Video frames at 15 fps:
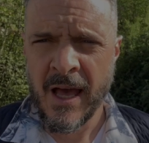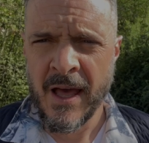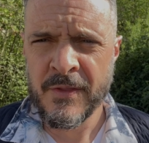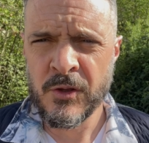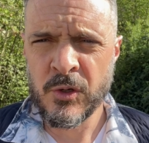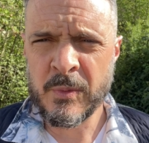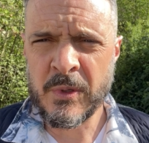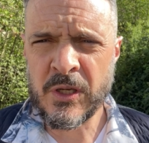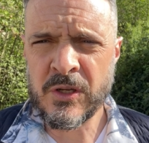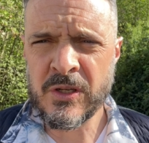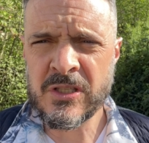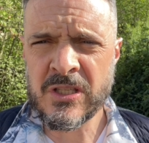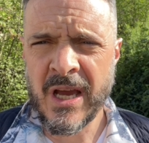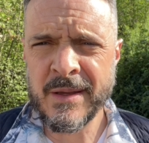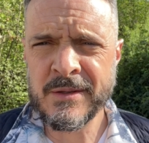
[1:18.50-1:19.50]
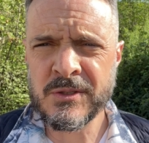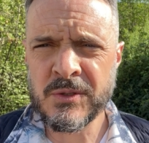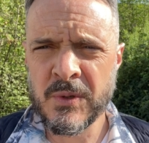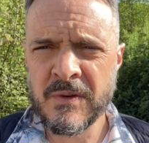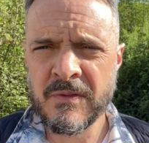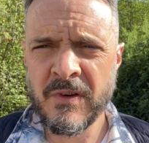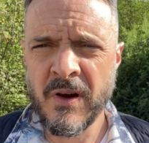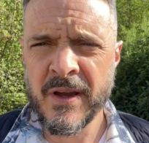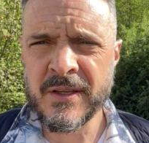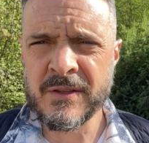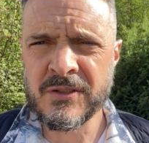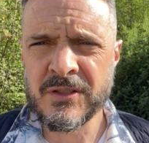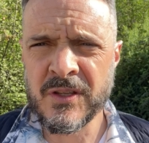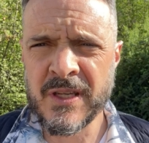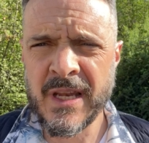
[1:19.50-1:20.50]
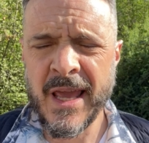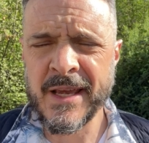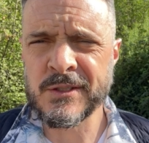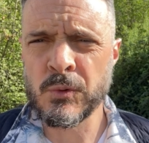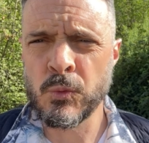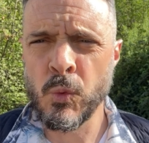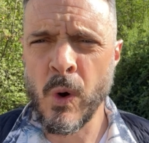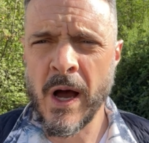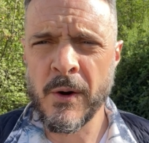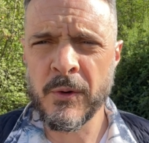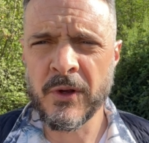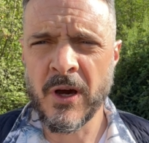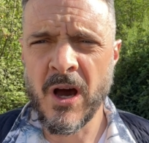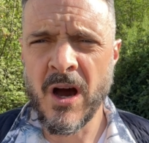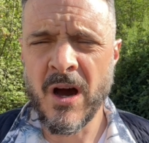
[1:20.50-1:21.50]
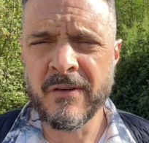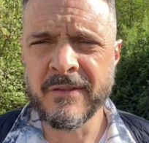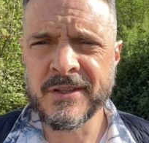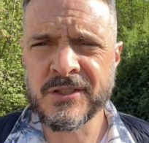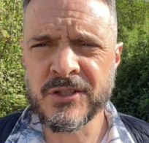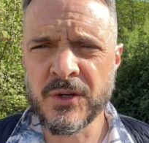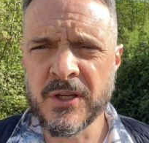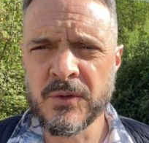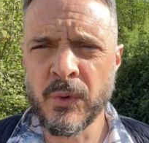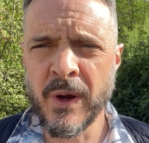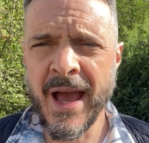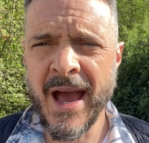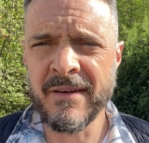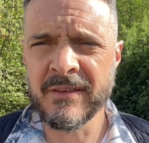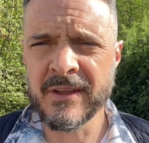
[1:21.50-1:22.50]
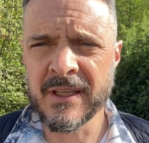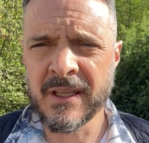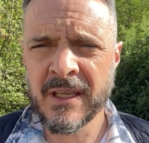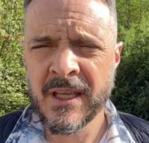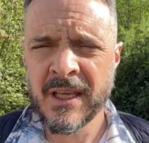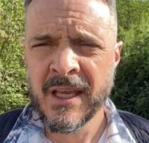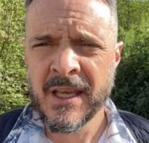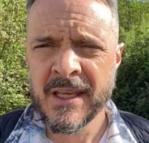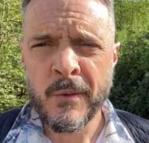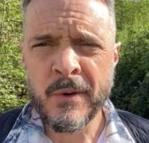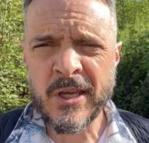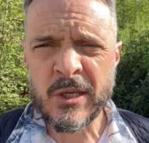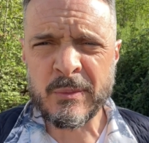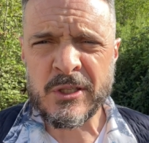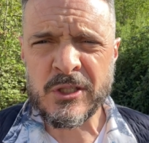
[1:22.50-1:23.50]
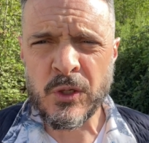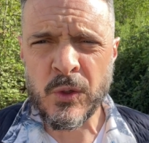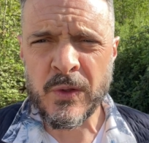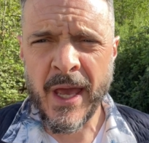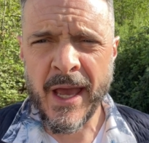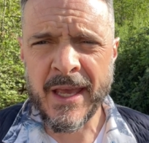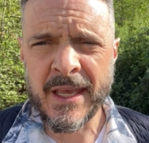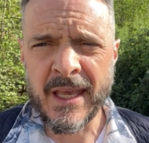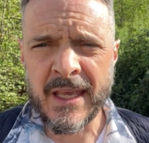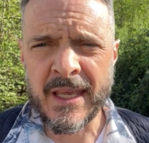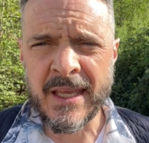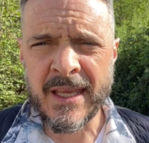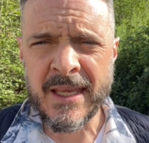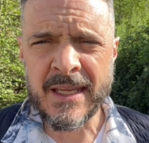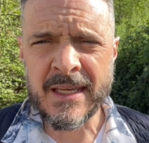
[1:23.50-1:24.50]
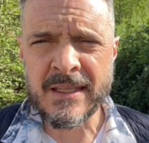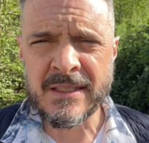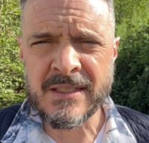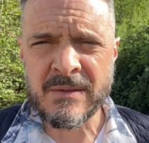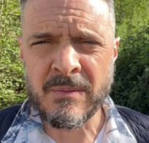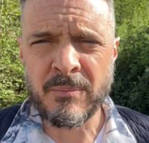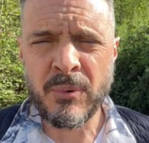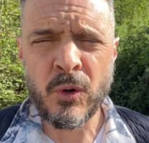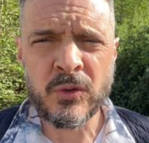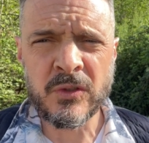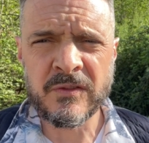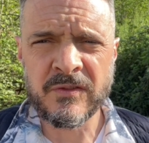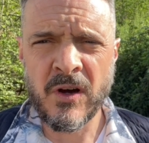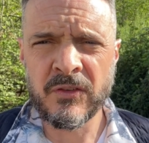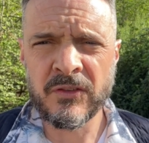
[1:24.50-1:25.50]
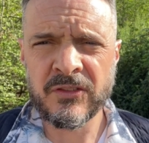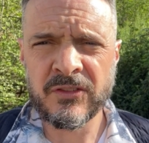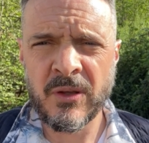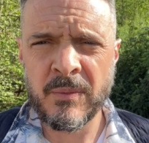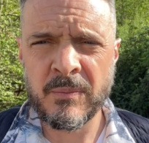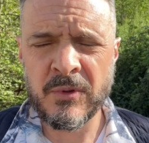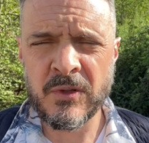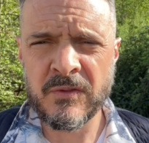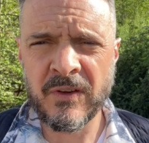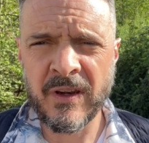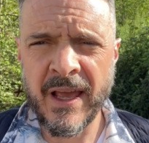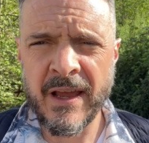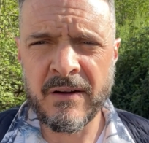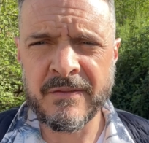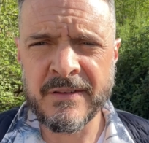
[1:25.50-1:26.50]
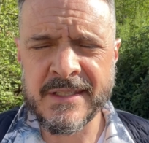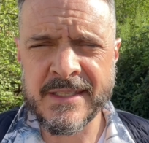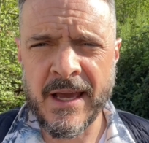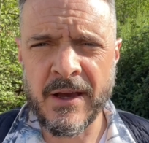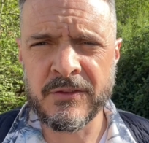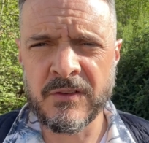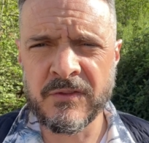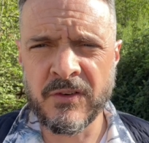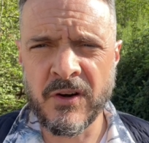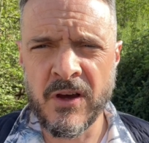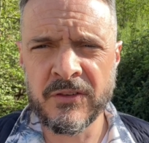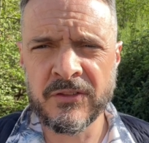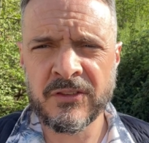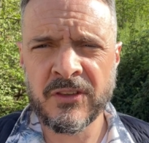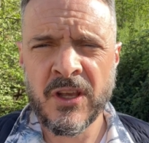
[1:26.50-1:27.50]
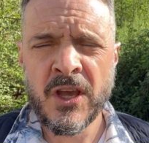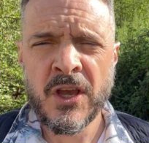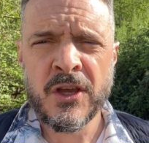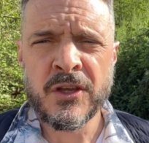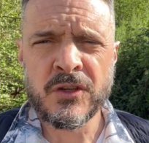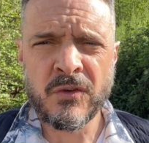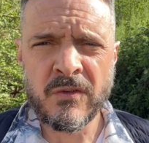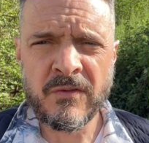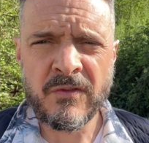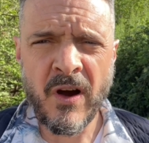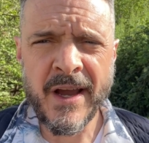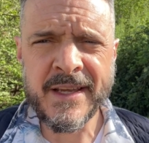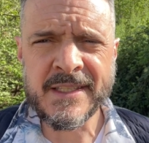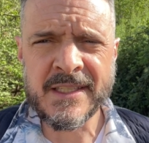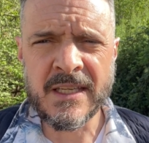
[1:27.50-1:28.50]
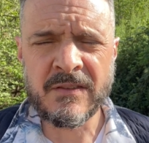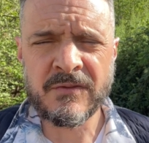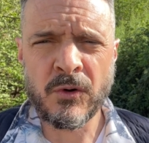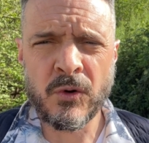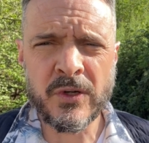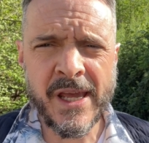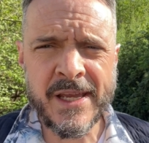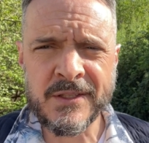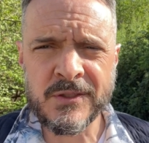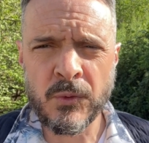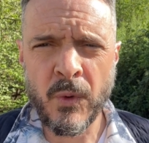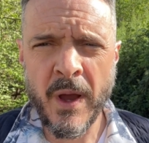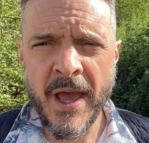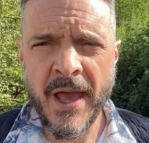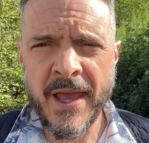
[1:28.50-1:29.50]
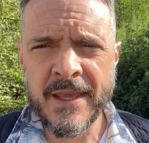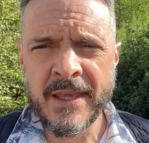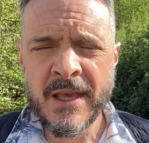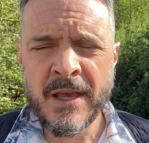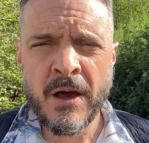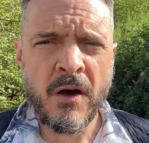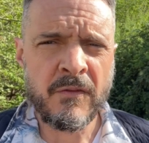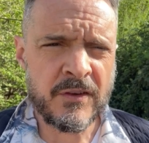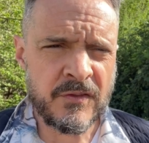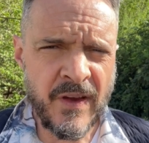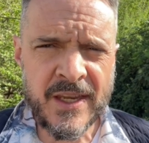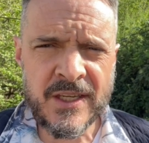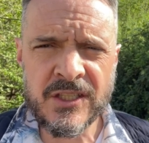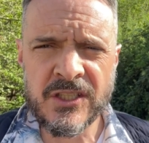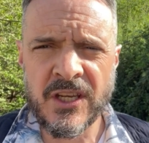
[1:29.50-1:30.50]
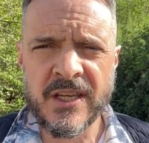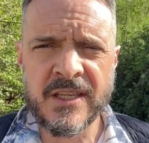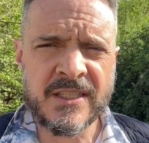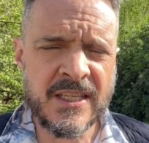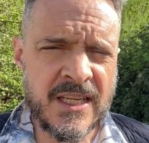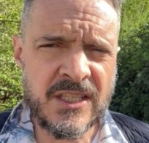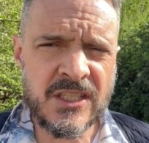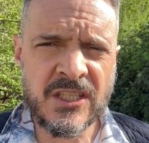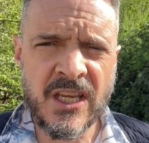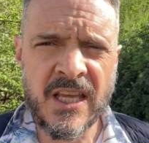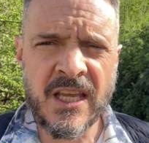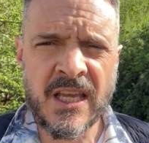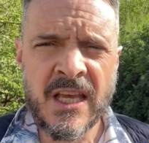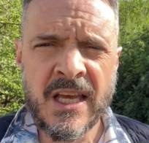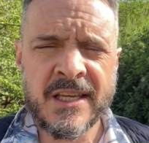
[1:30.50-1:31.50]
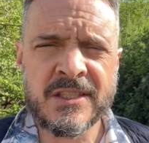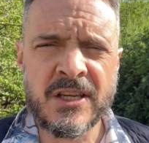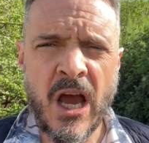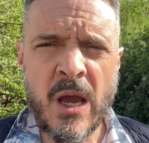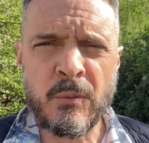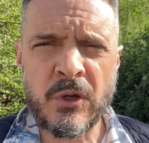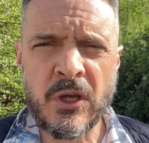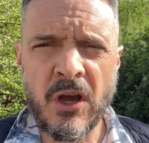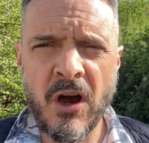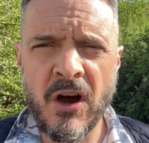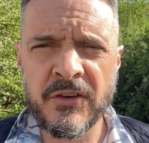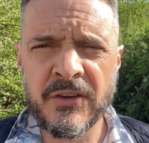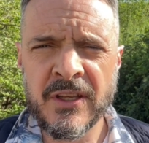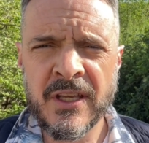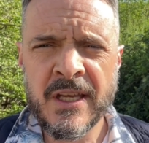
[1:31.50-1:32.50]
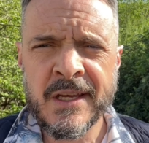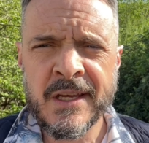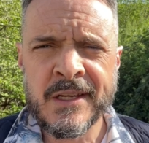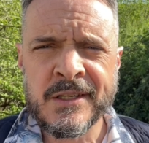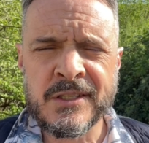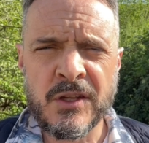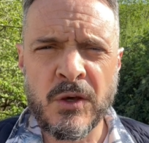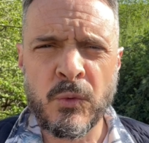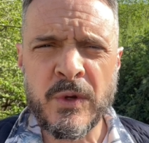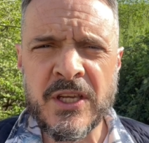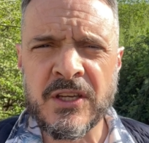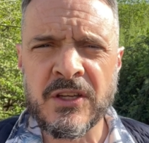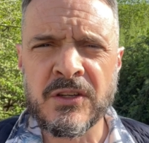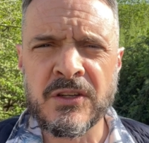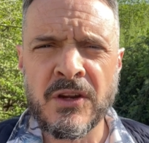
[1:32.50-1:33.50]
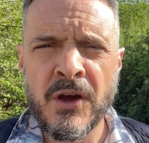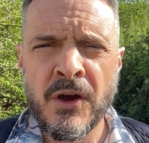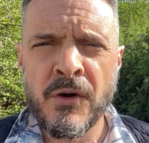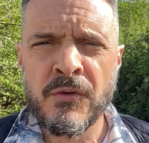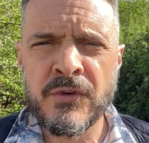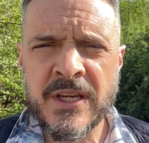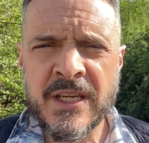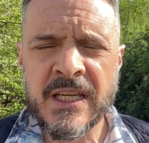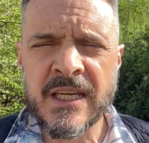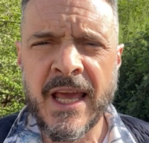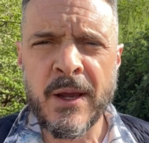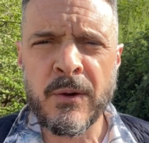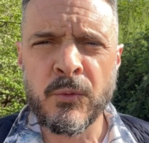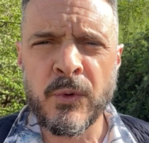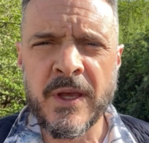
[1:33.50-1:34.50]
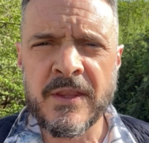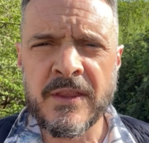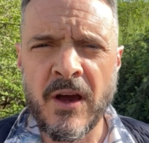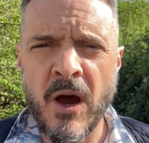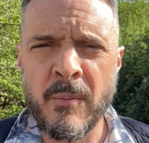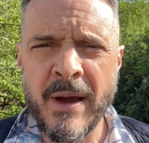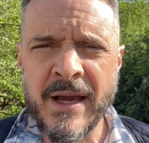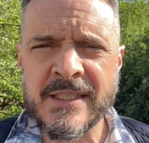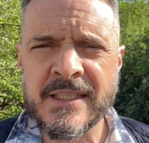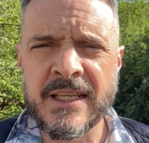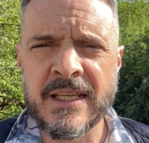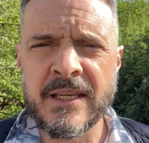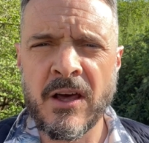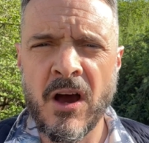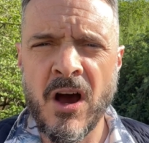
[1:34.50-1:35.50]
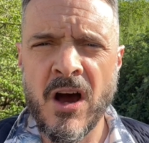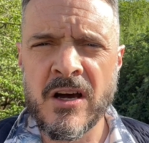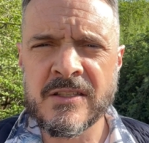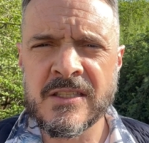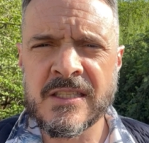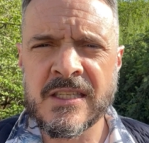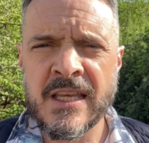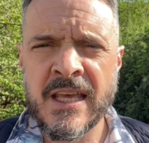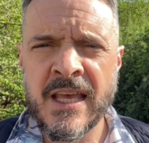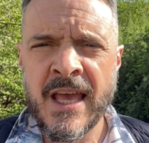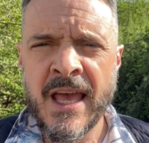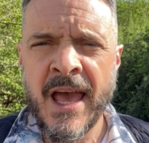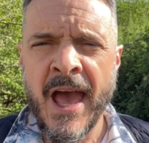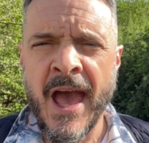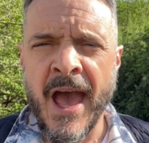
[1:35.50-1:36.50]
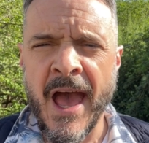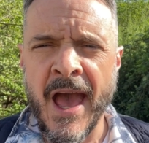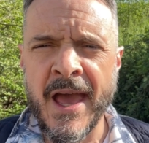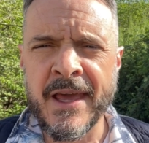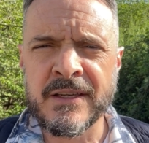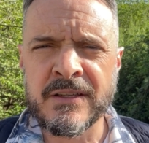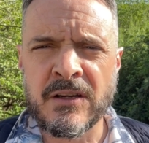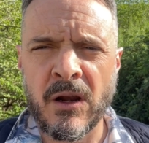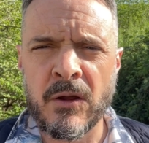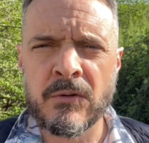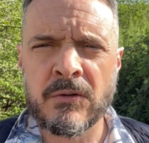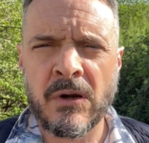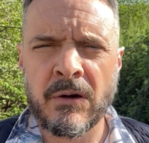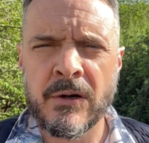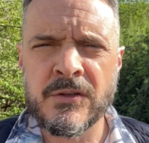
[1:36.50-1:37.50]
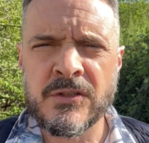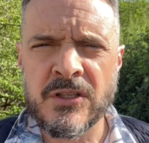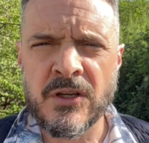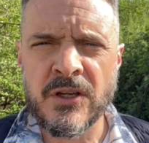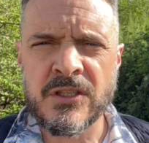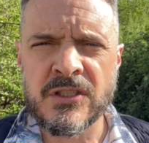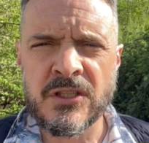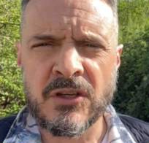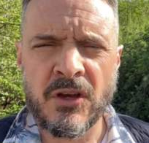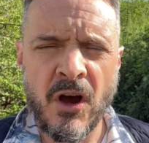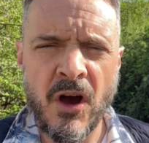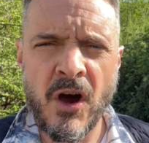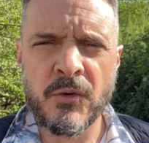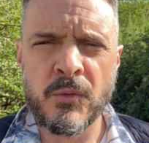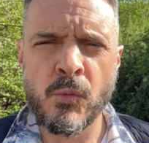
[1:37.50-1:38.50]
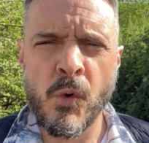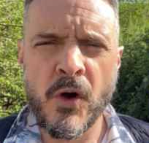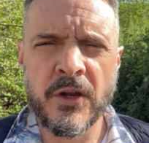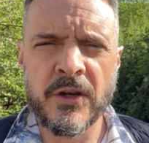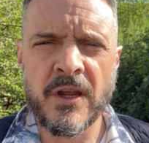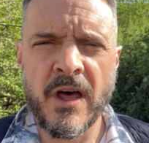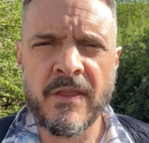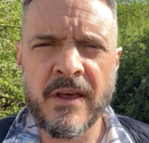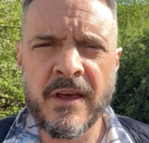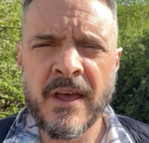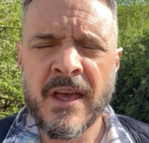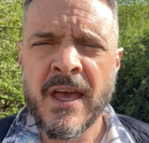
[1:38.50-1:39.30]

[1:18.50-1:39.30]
thought it'd be a good time to invite you to the next Wild at Heart retreat we're having. We're going to be doing that in St Paul de Vence, beautiful area of the south of France. You're invited four days away of adventure, teaching, time with God, so that we can reconnect with our masculine hearts and grow closer to God and one another.